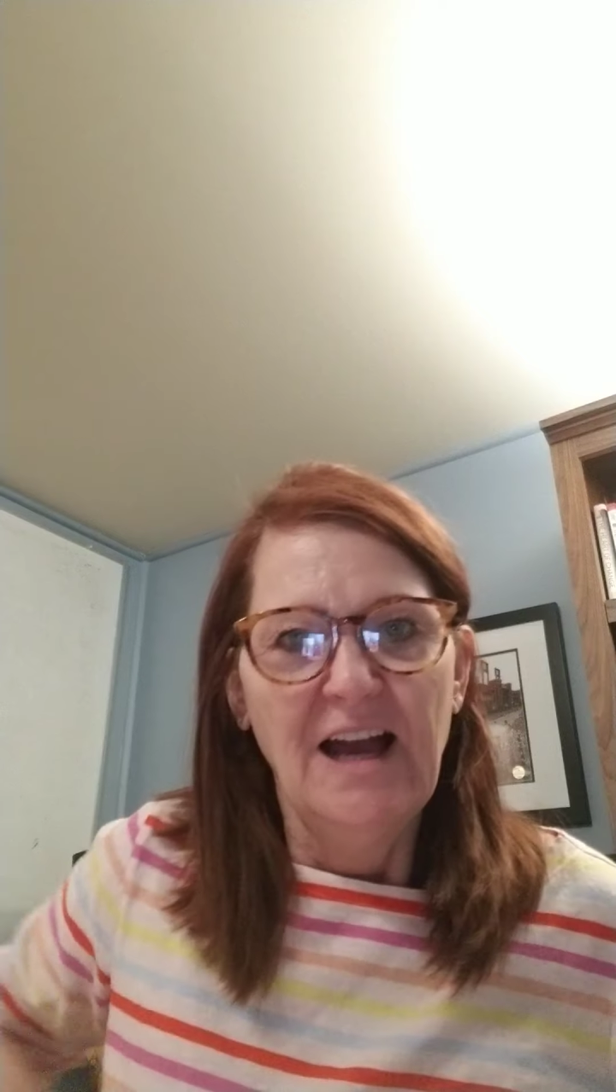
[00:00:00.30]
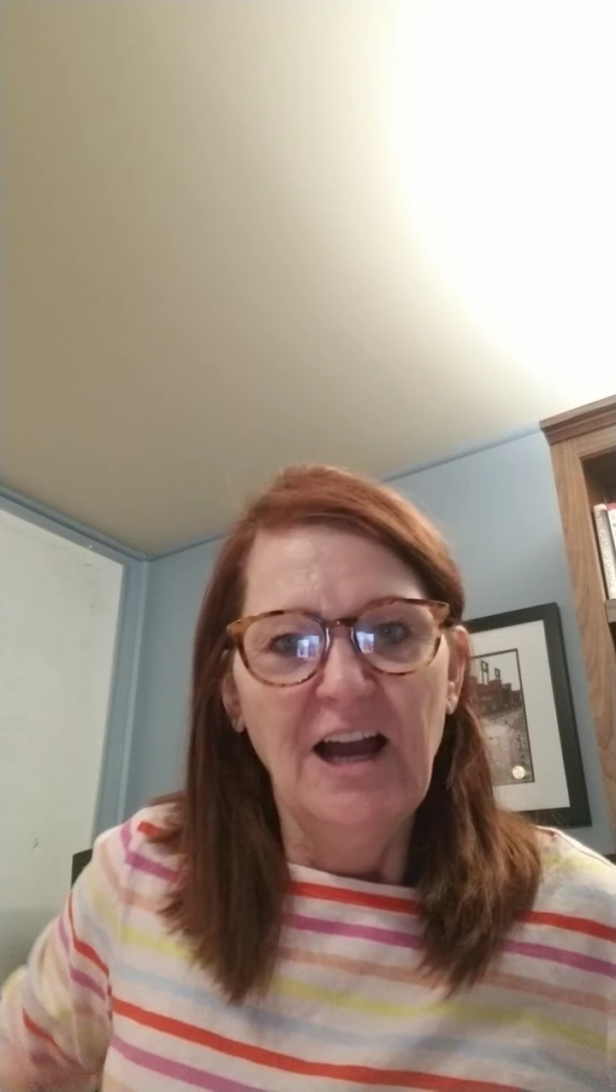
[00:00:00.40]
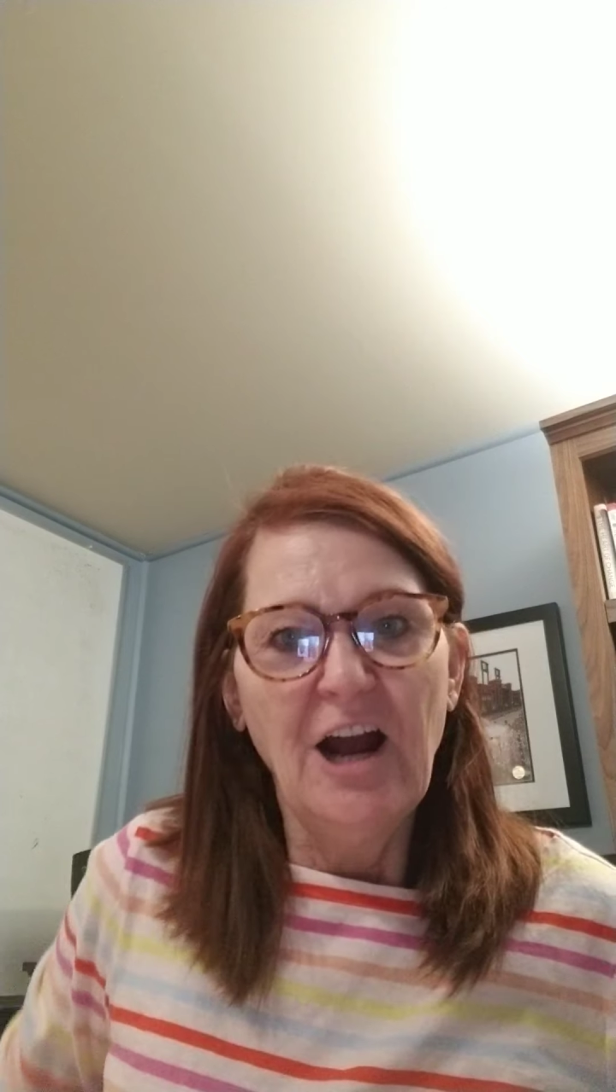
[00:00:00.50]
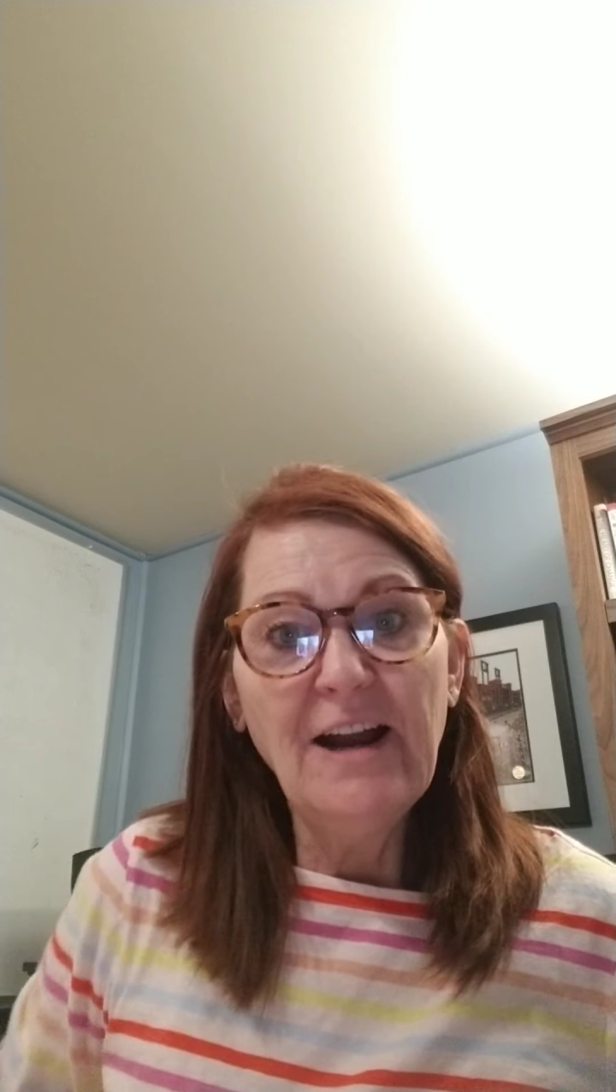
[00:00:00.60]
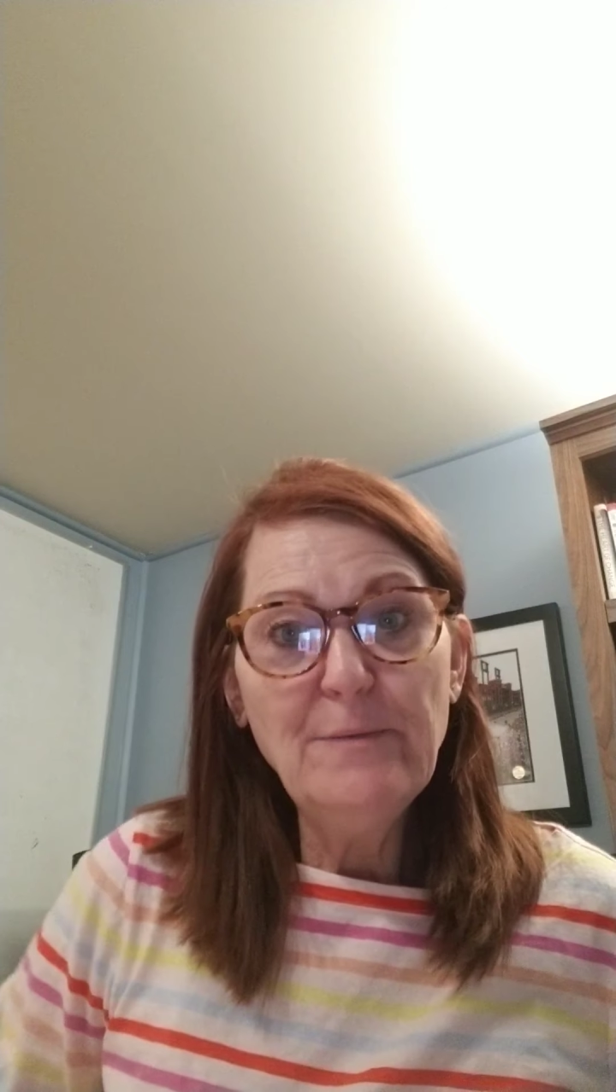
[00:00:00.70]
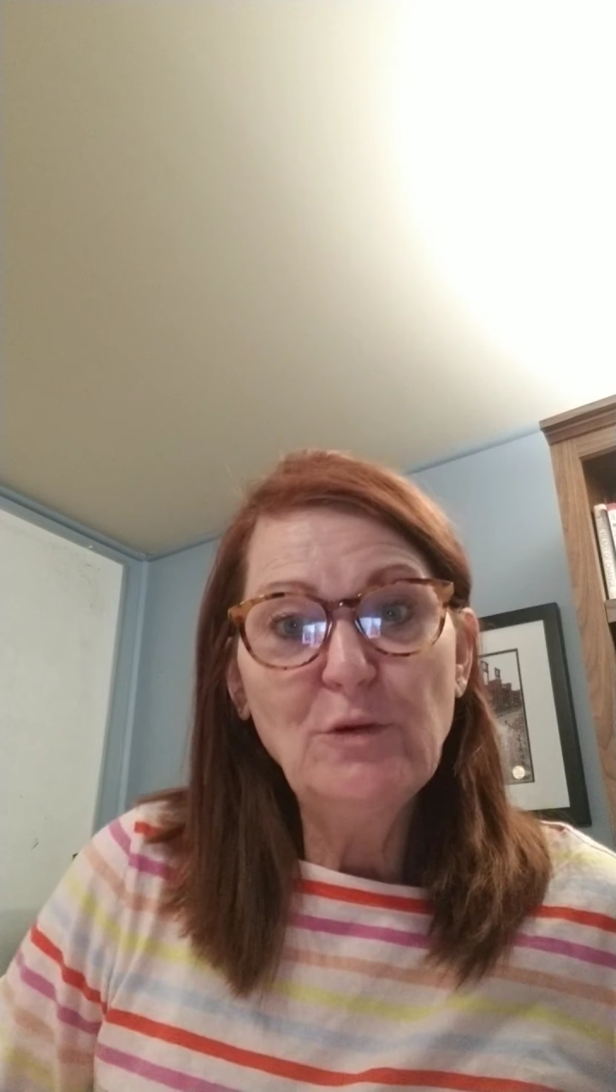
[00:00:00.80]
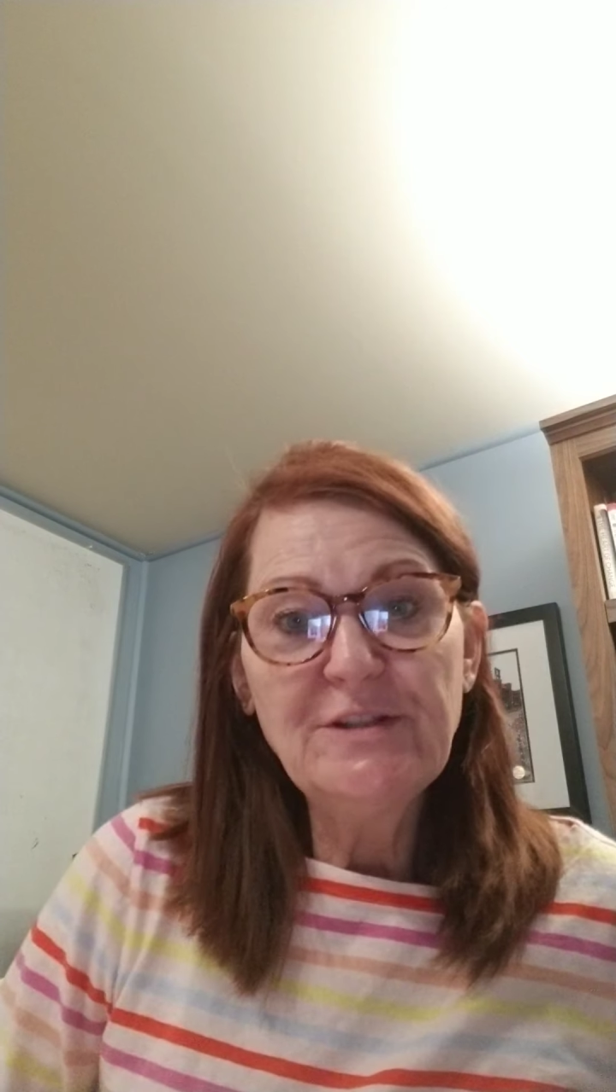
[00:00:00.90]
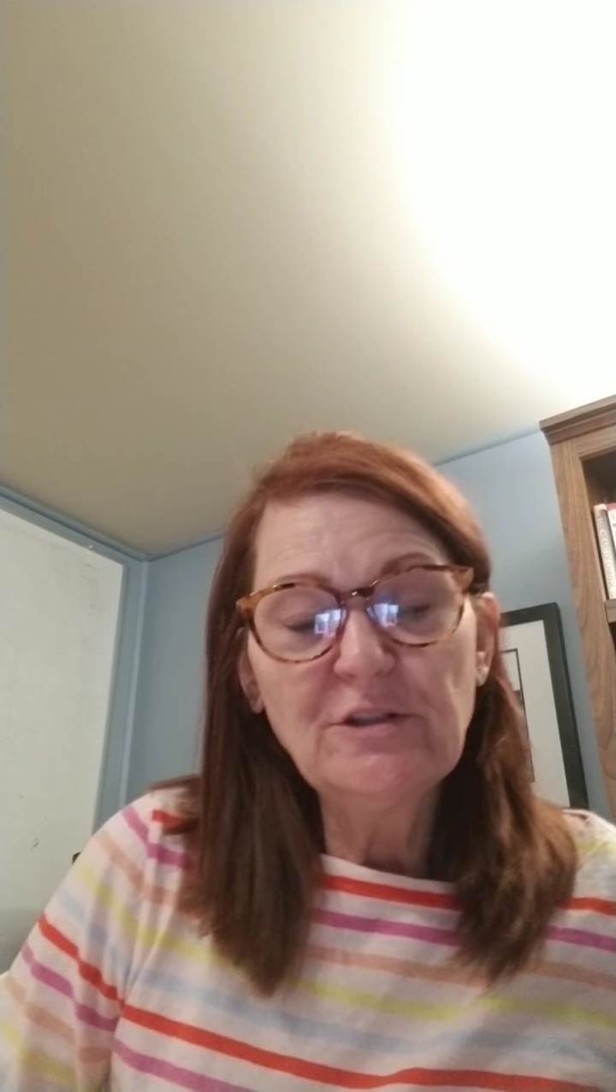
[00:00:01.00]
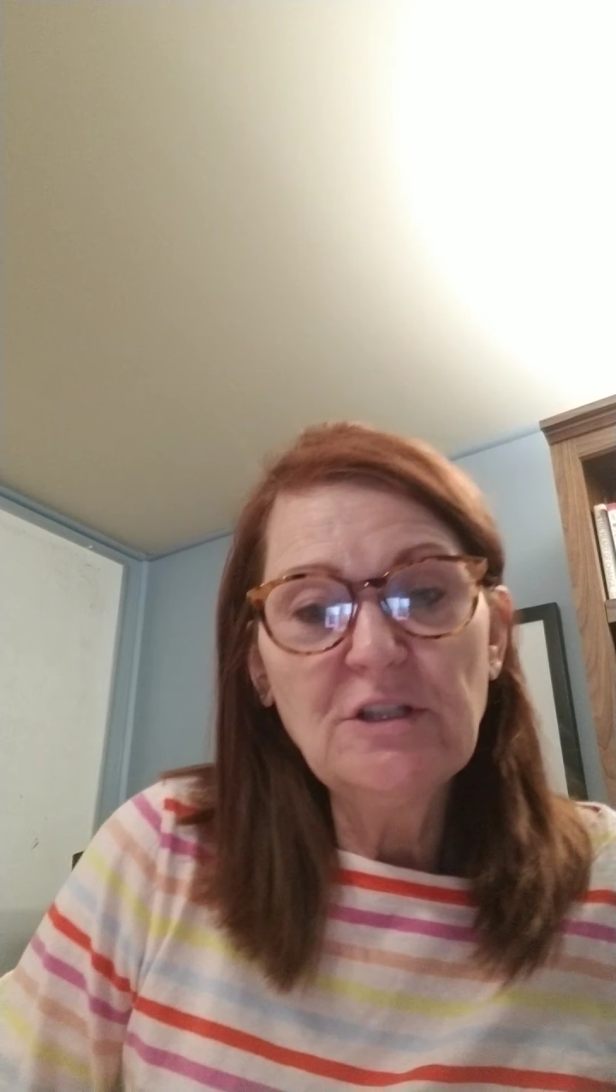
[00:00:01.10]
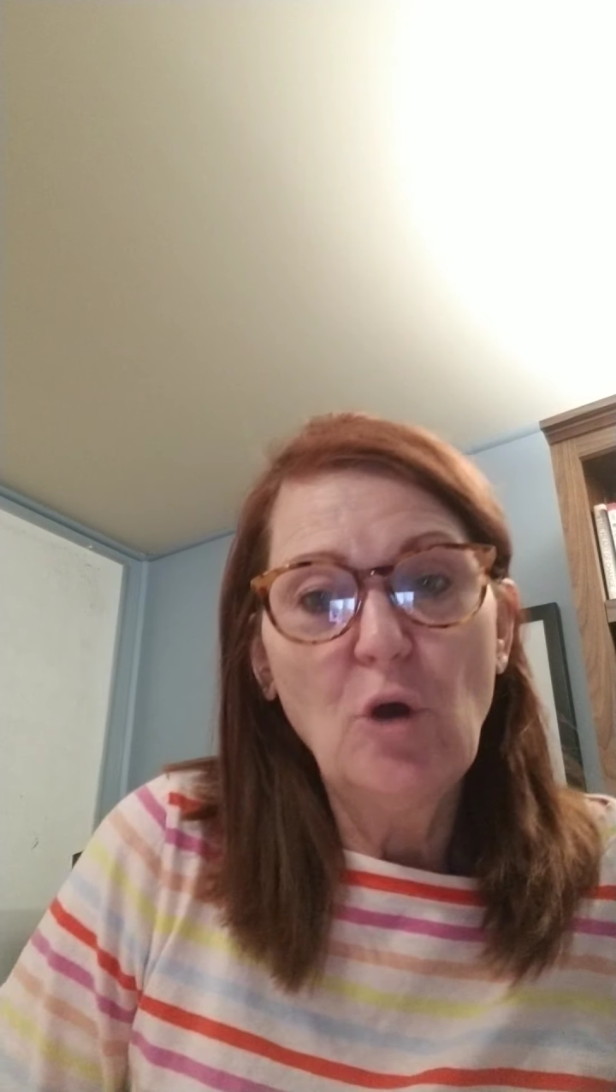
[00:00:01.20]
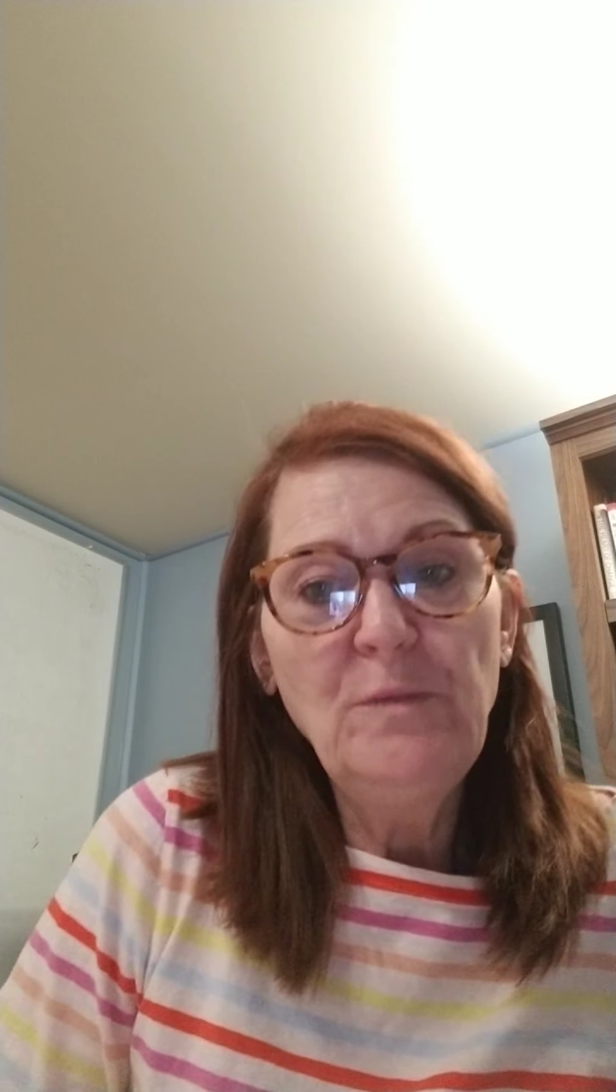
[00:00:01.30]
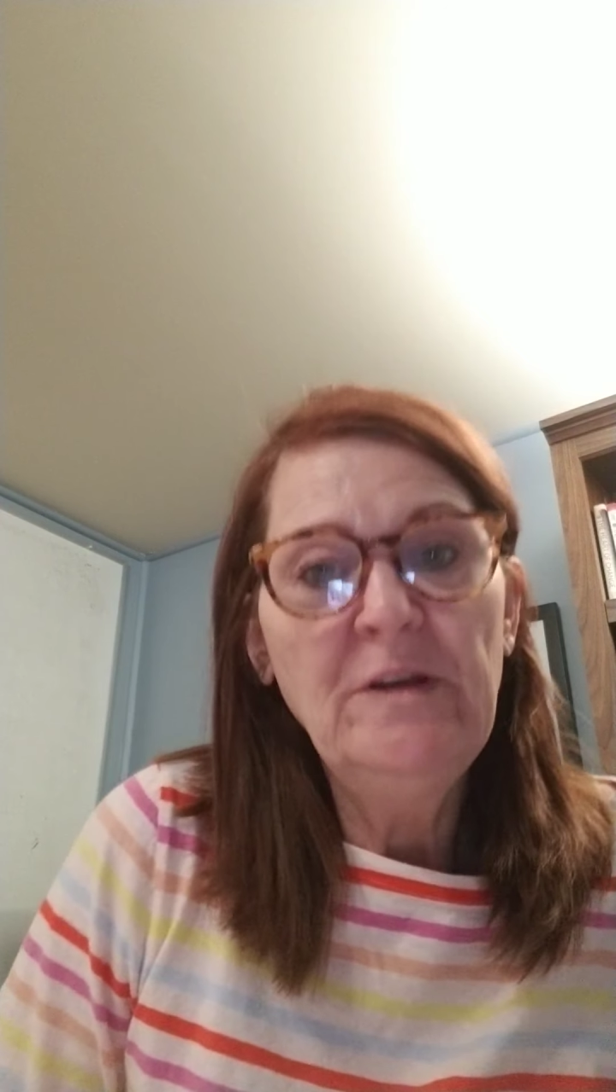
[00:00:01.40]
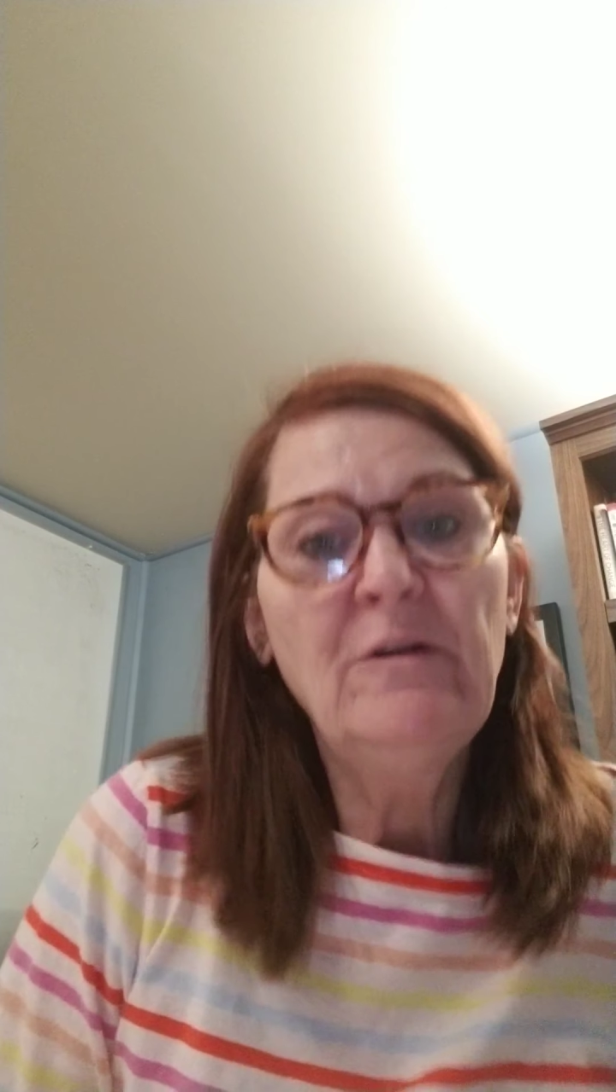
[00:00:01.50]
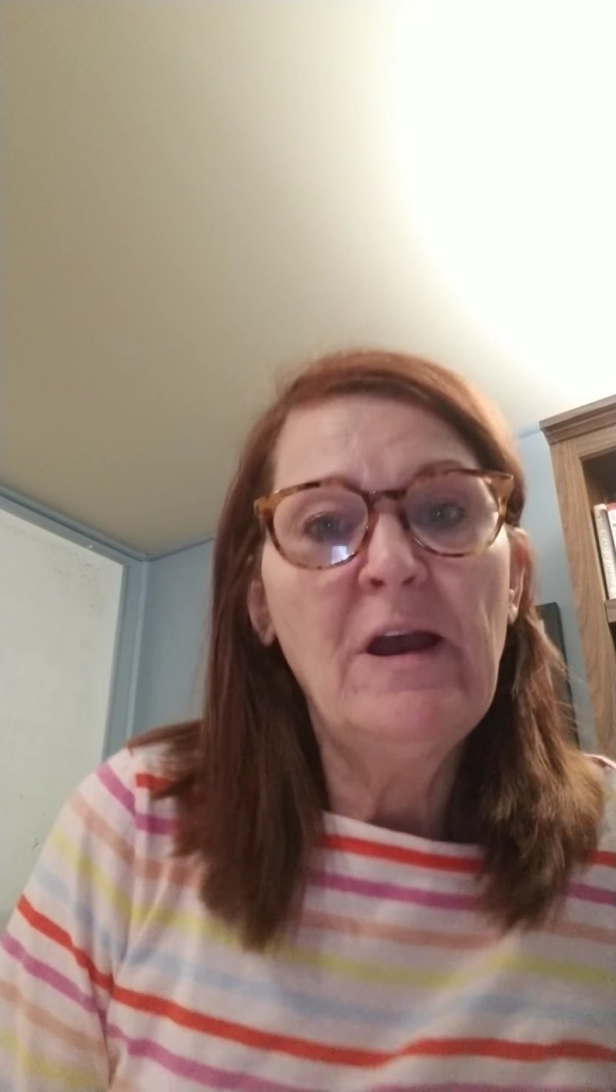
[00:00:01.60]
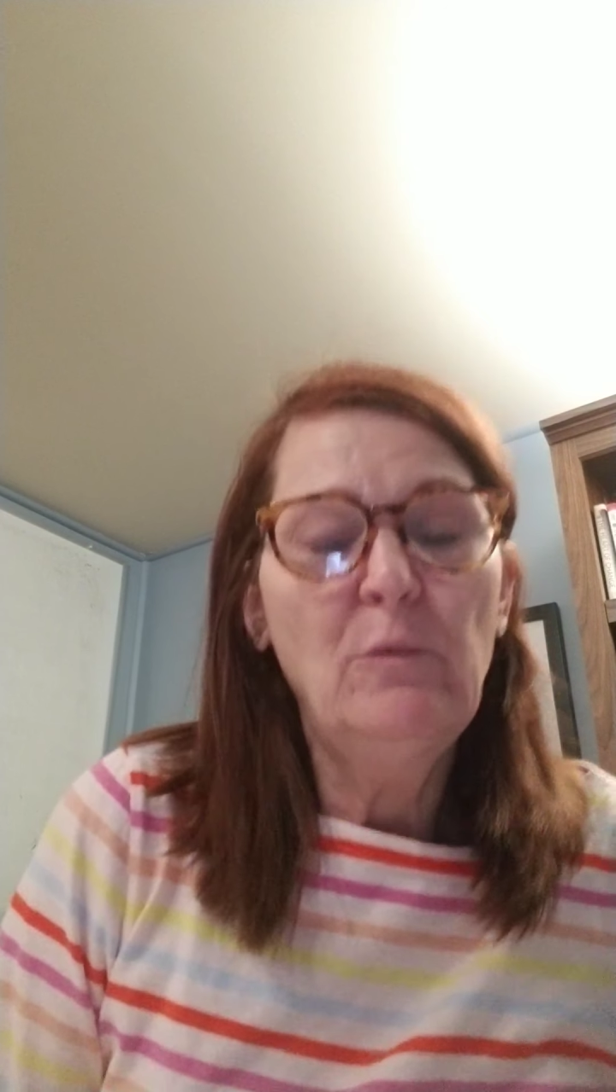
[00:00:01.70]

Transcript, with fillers: All right, boys and girls, hope you